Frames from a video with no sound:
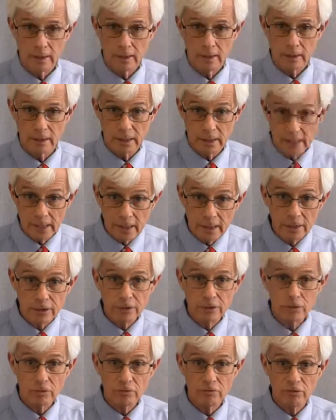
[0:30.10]
needs
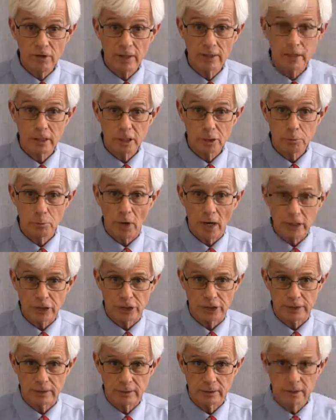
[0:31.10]
to find
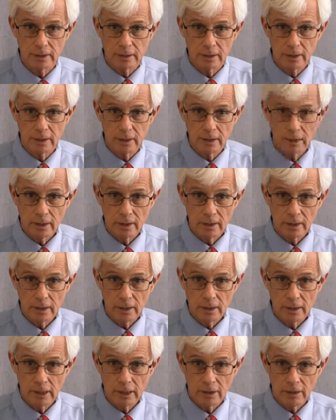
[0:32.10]
expression
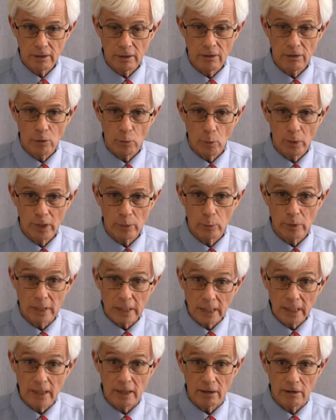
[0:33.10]
in the way we
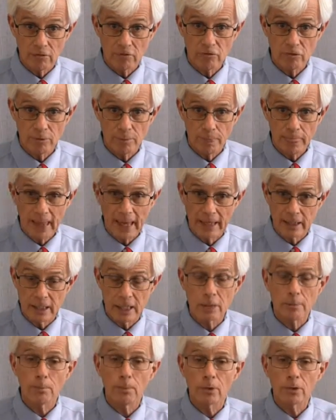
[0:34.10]
live, and
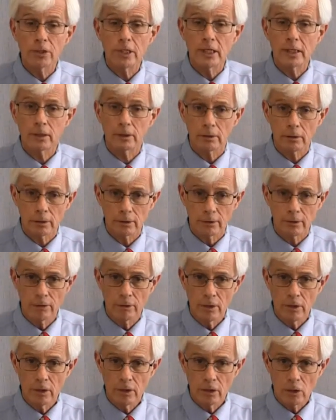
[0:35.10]
in particular,
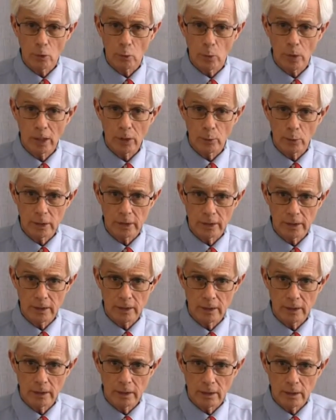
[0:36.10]
the way we
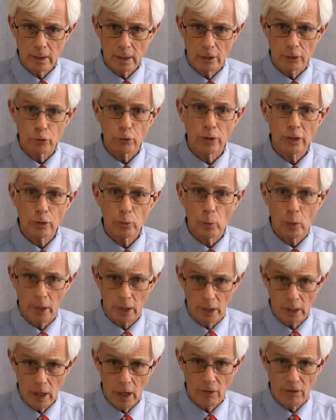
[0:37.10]
treat one
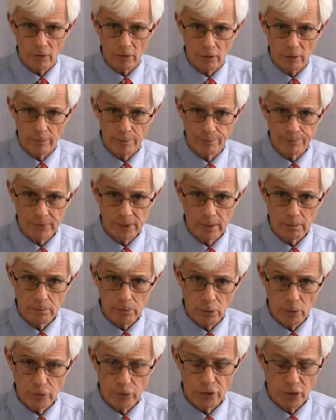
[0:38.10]
another.
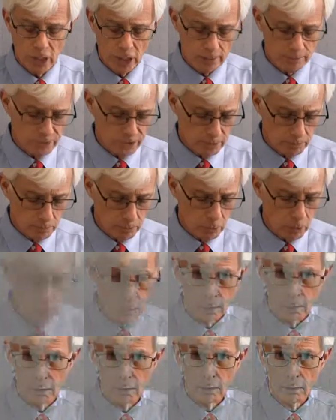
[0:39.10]
Both James and Paul
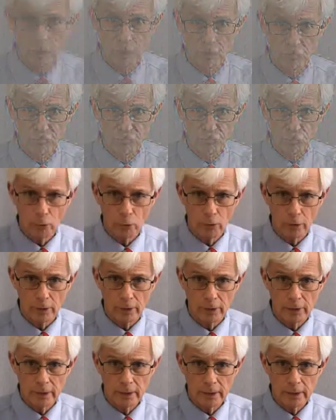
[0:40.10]
call for
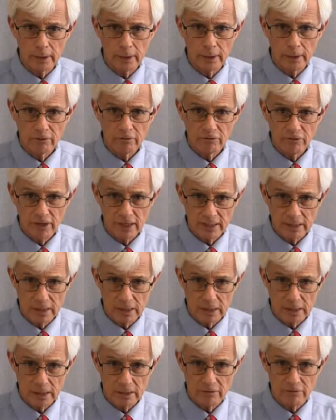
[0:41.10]
faith
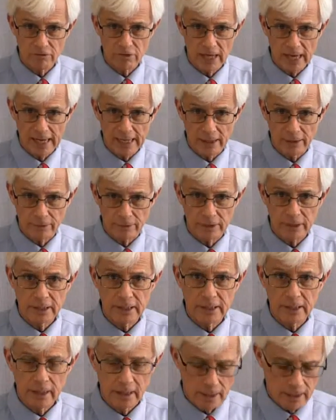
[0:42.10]
lived out
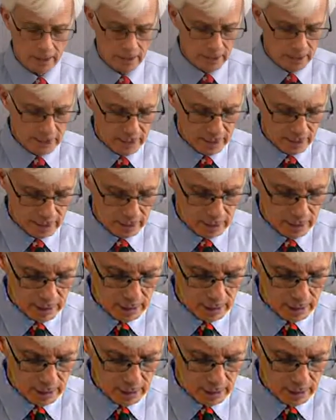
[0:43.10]
in